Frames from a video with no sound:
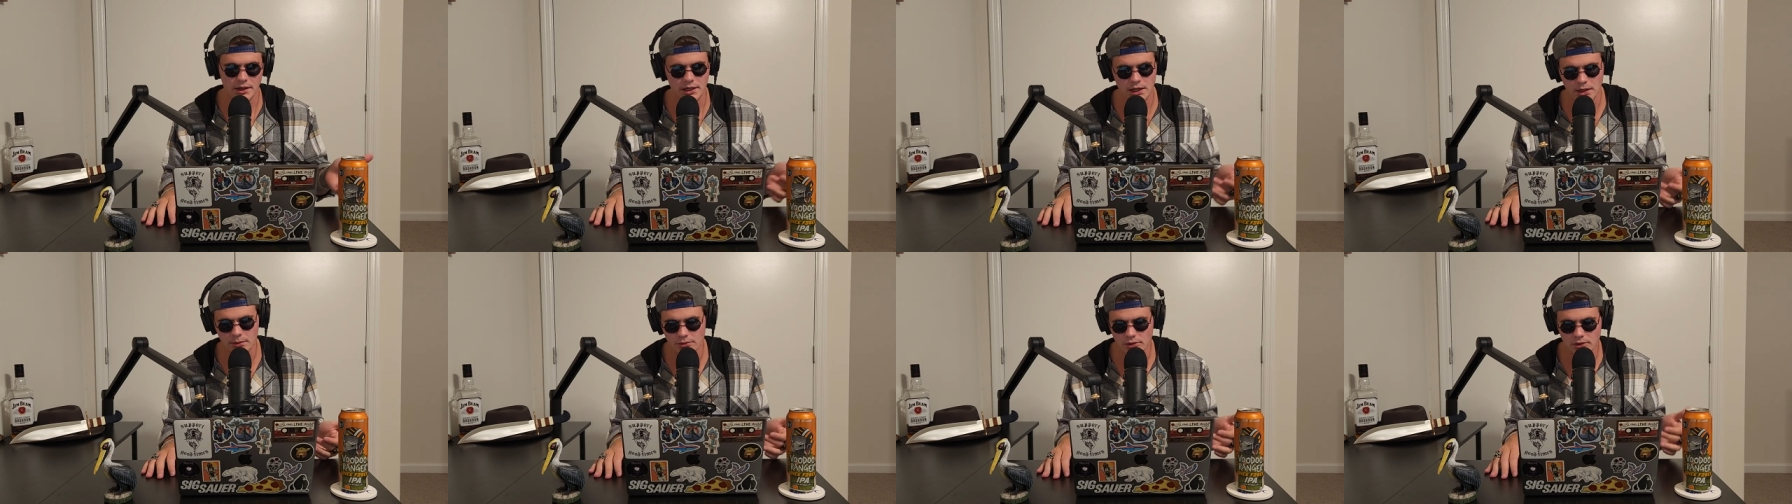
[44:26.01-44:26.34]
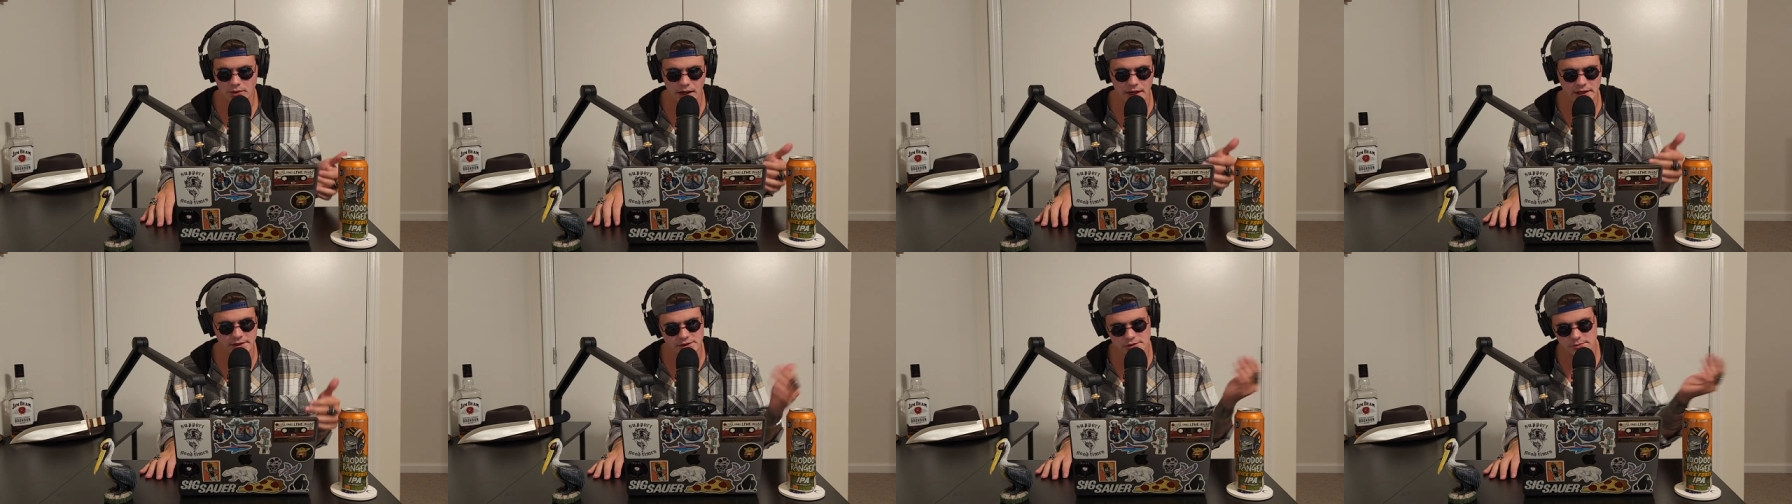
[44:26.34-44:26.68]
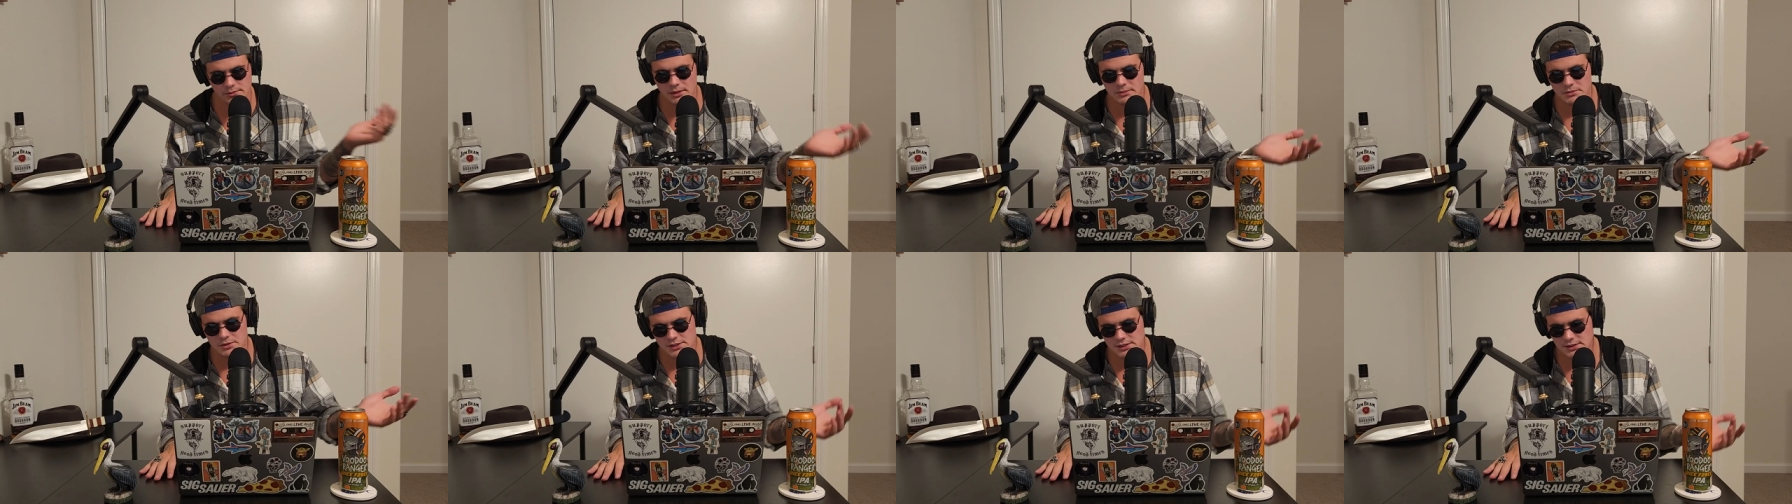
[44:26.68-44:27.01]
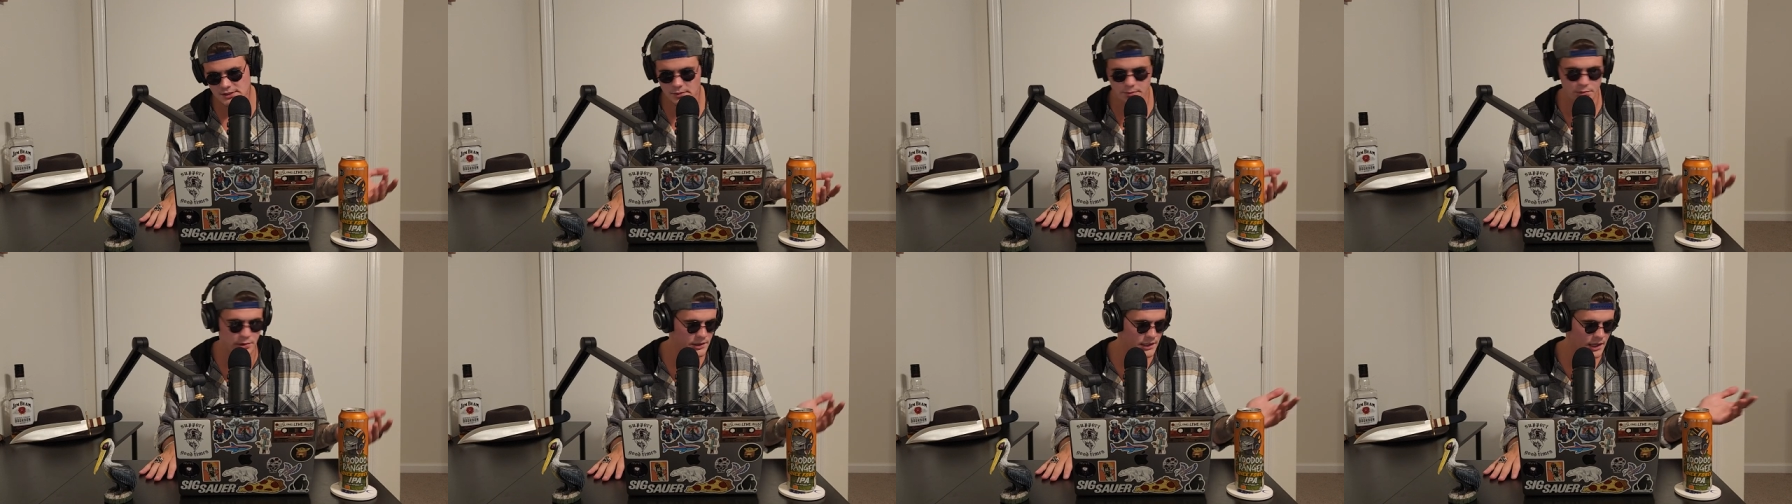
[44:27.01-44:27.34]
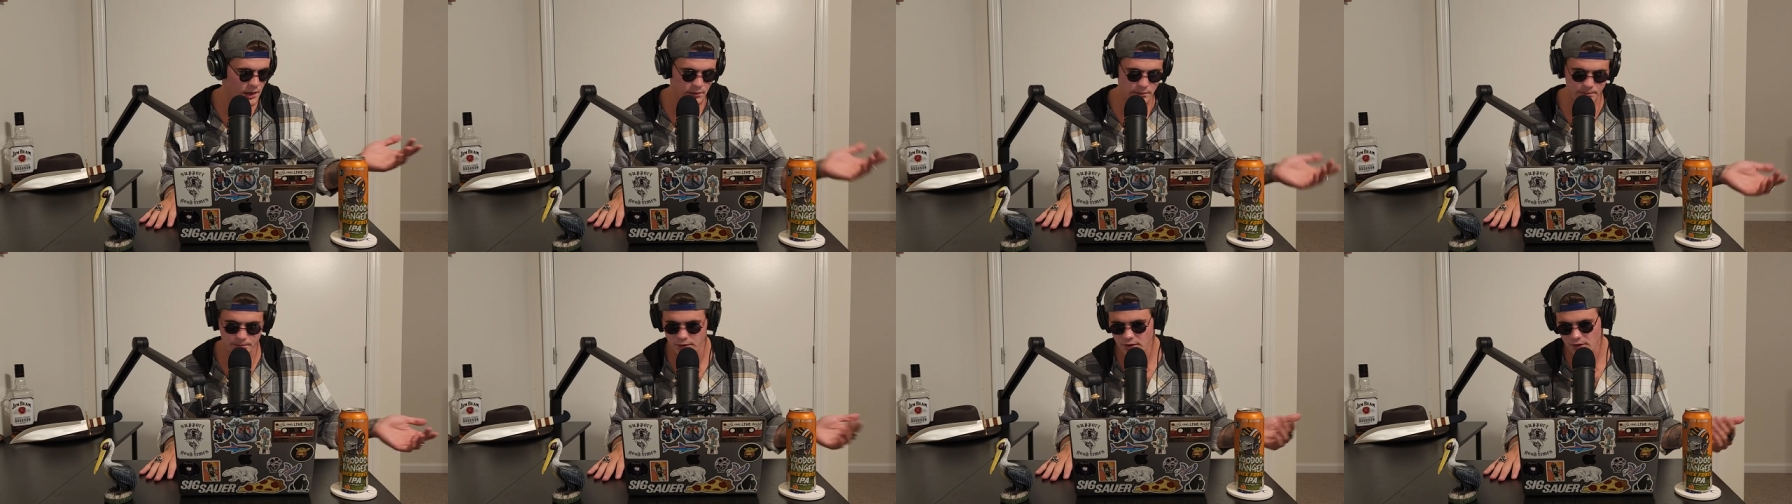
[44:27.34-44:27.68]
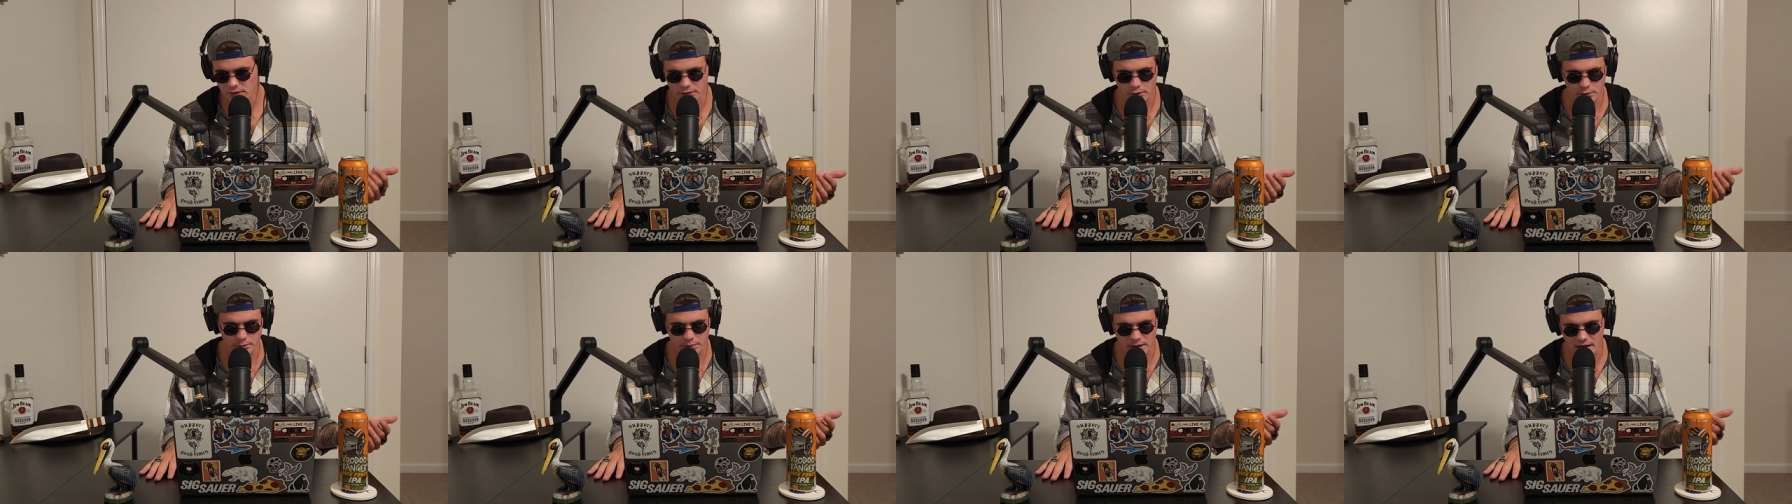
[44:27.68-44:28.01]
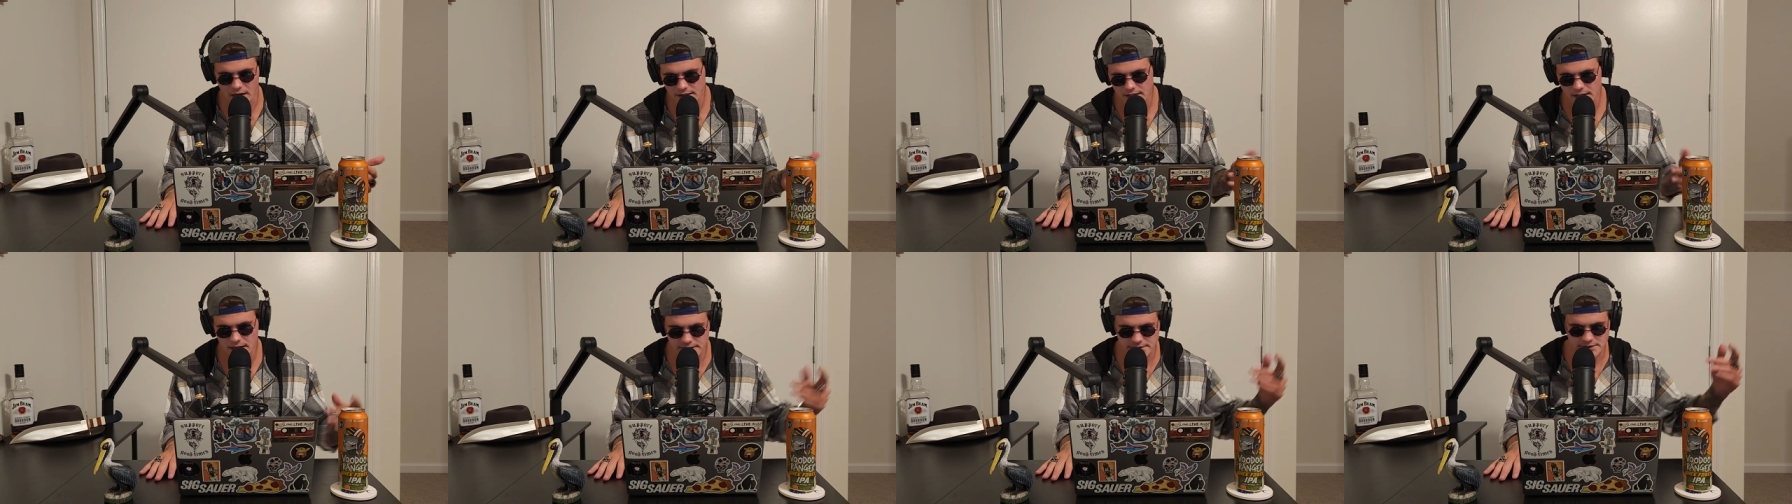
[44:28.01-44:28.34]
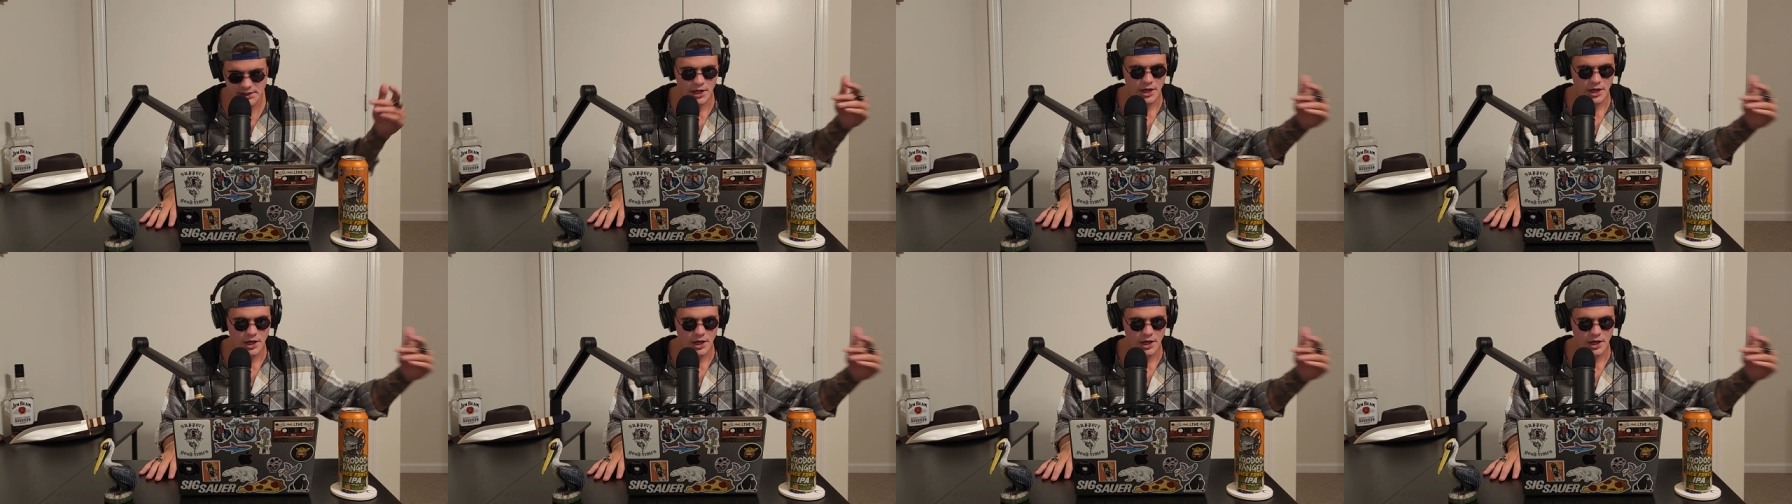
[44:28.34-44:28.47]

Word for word: blue eyes, or maybe she's a brunette with beautiful brown eyes,